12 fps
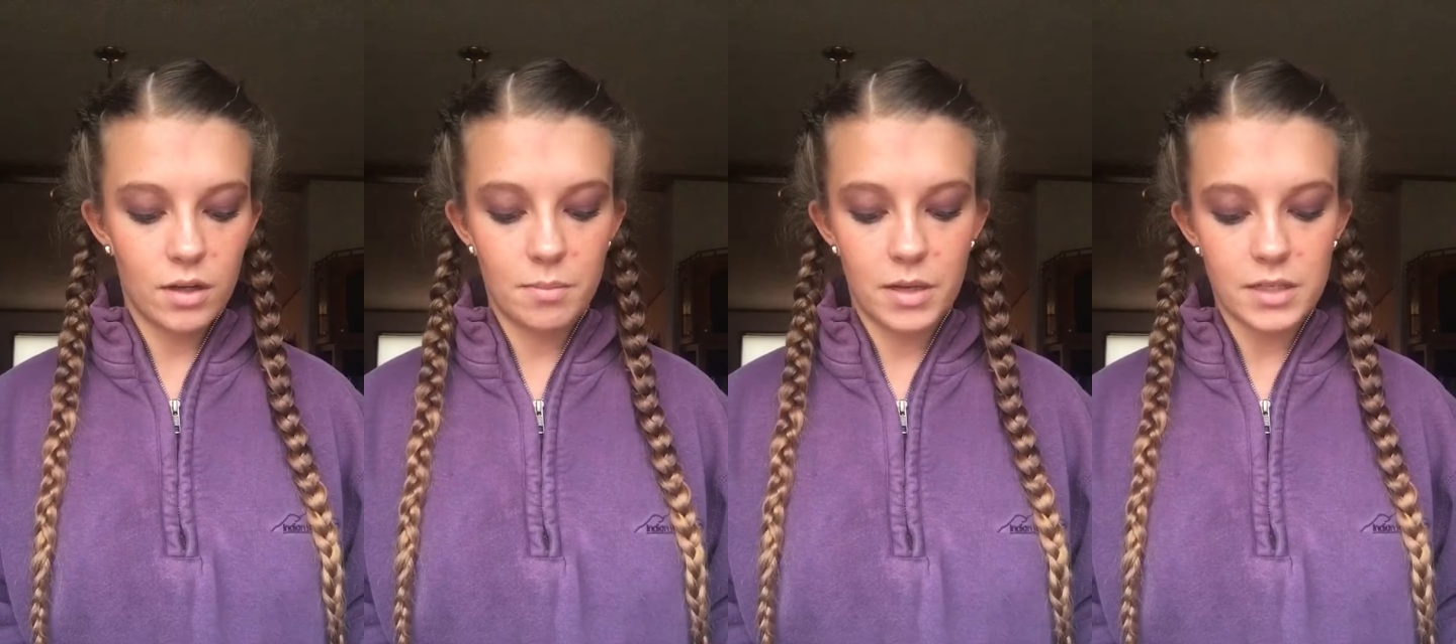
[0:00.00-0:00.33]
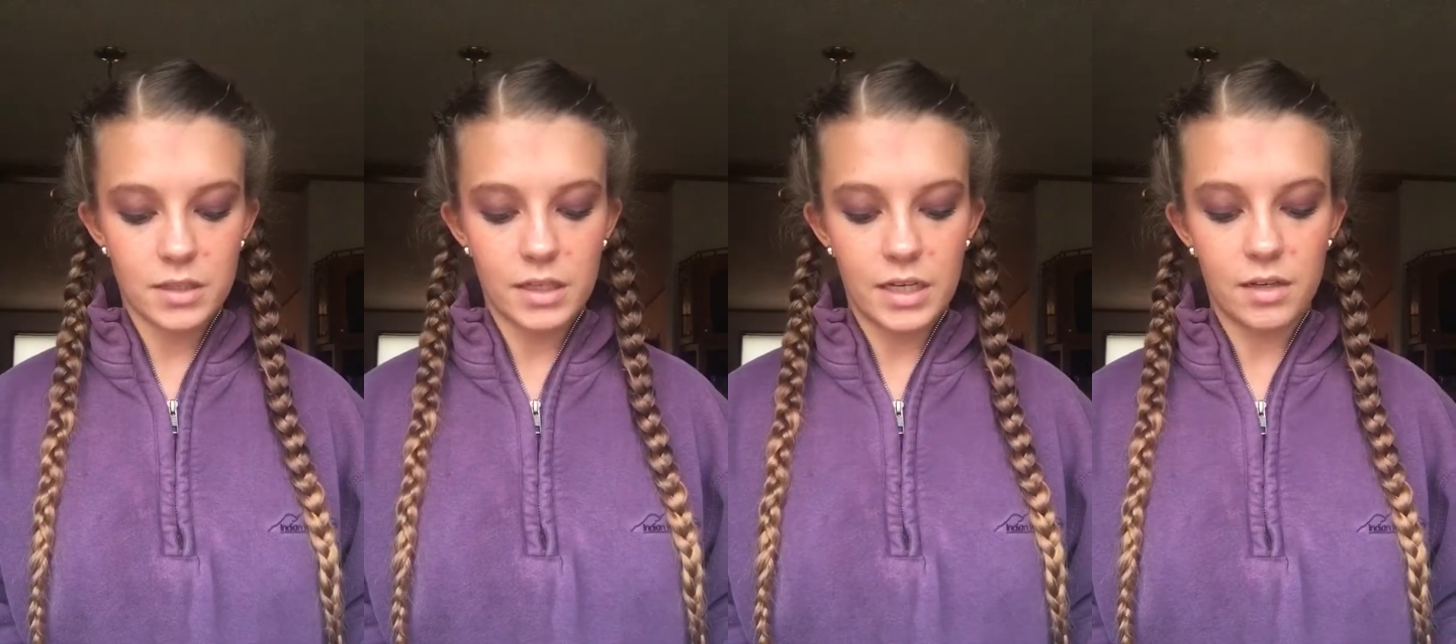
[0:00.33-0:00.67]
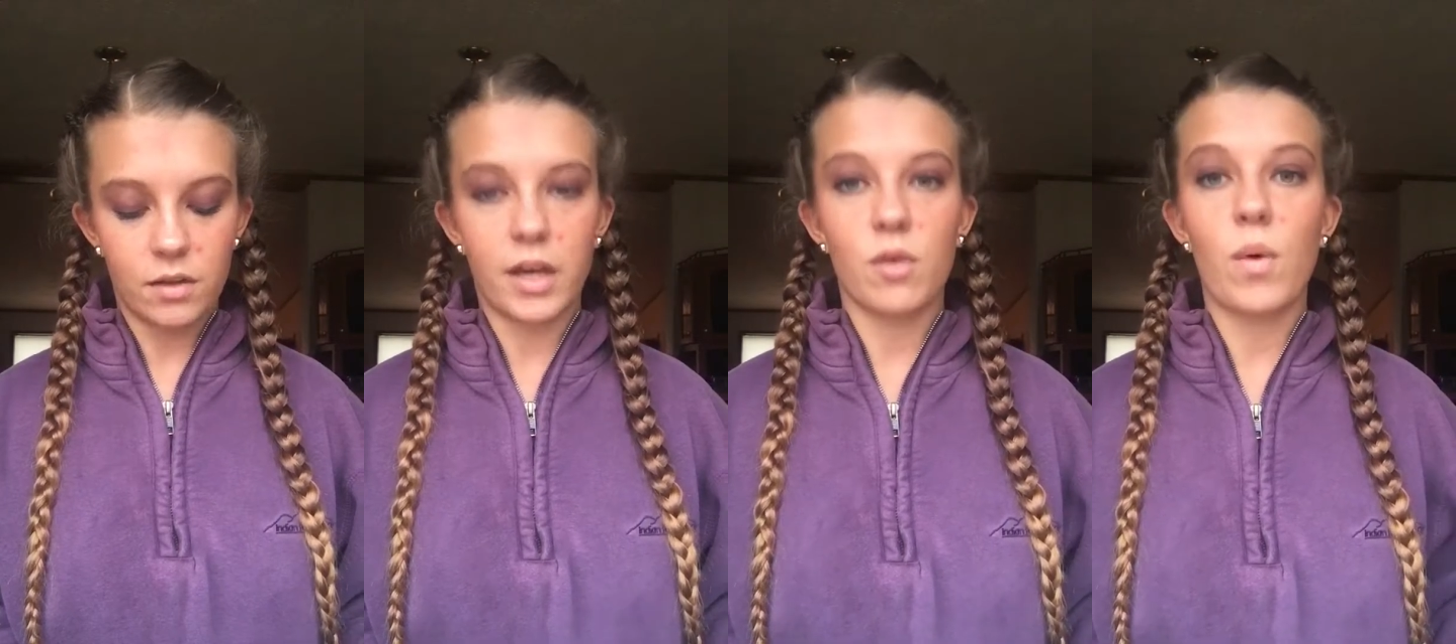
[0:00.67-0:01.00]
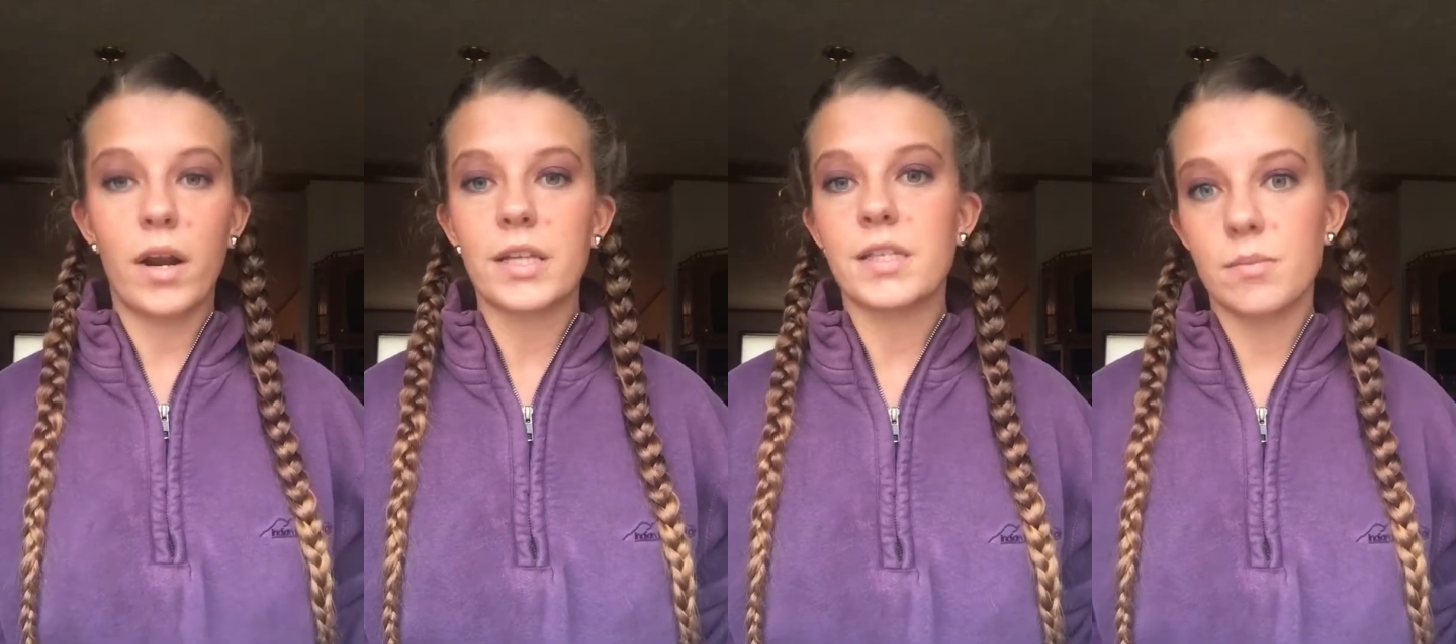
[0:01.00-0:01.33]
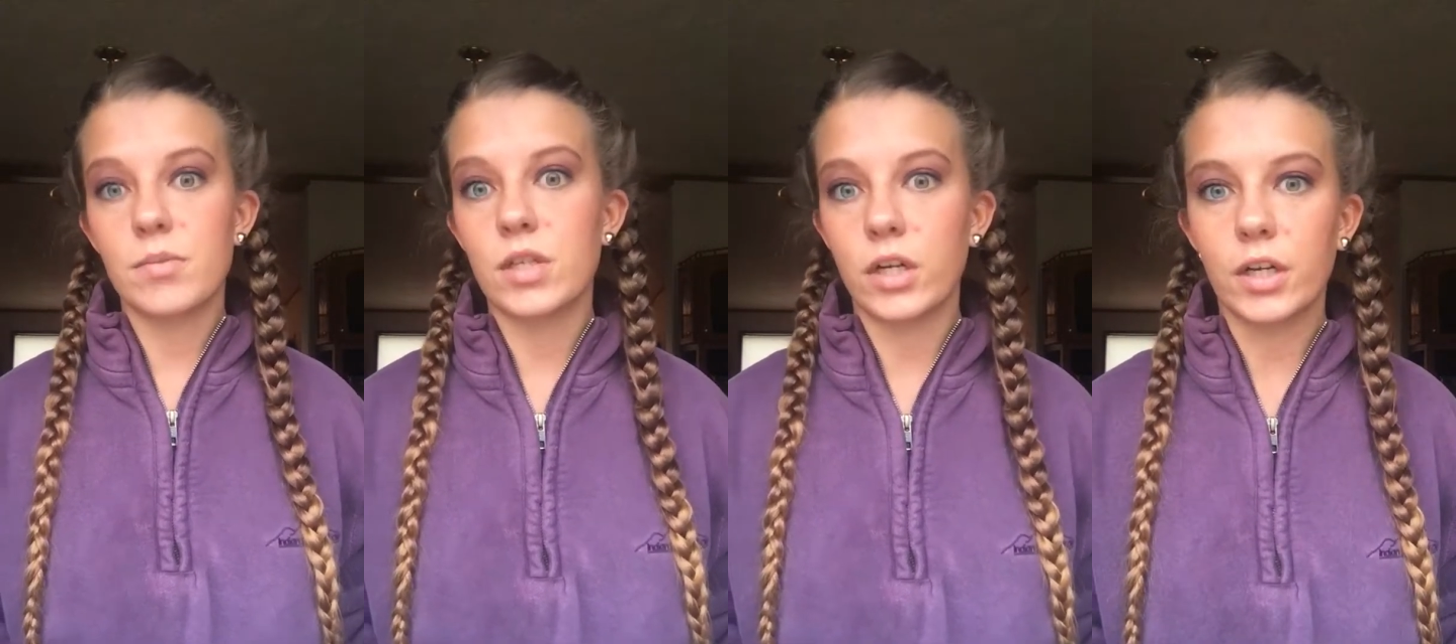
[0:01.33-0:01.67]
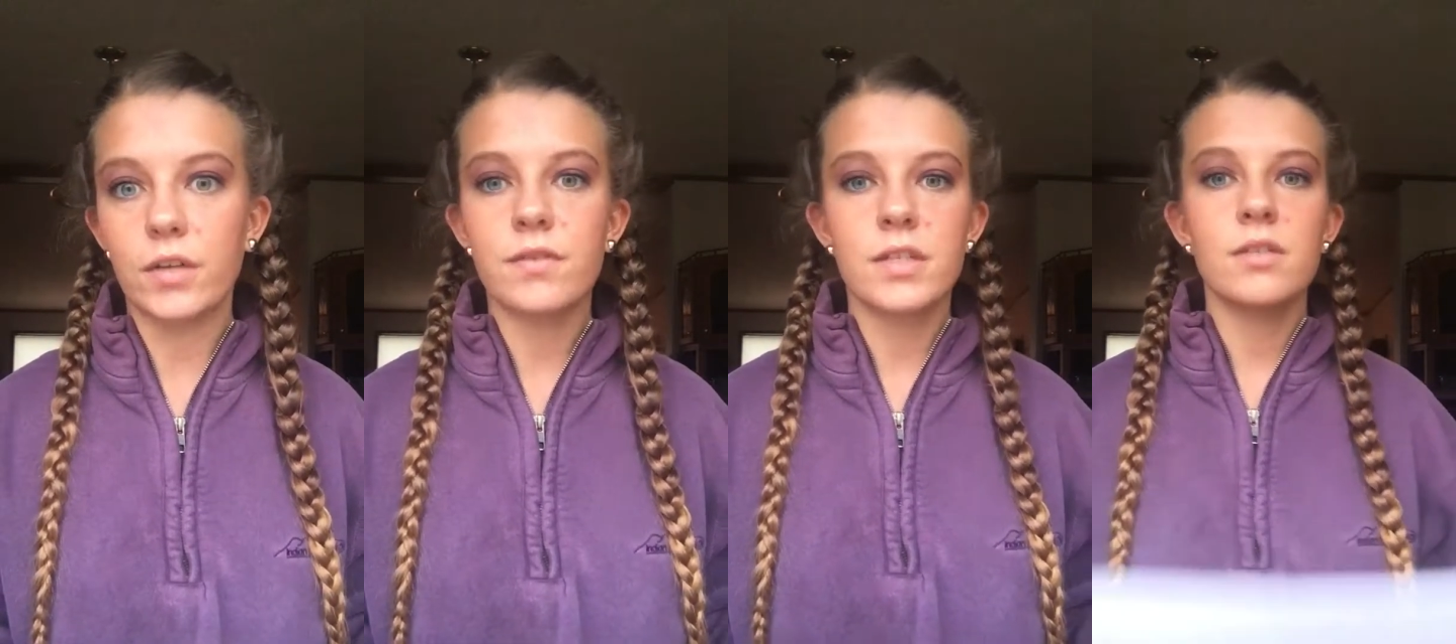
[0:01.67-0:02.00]
basically like when it's
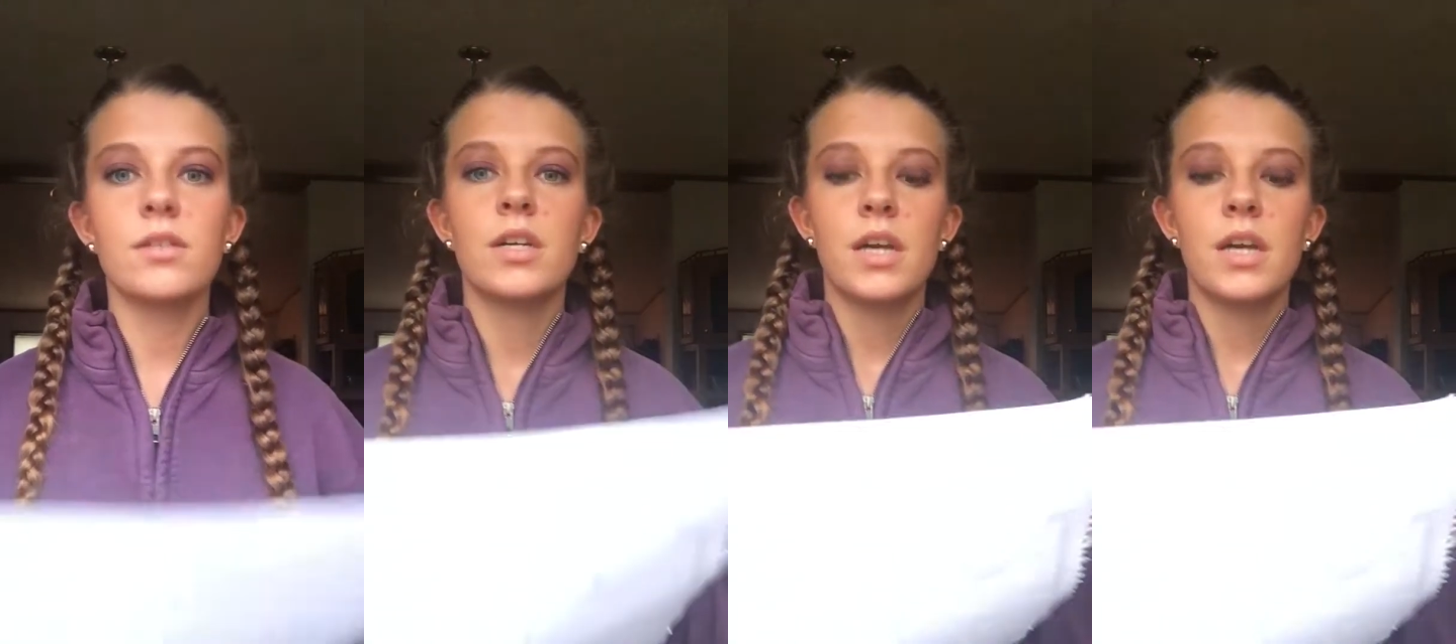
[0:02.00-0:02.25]
observed,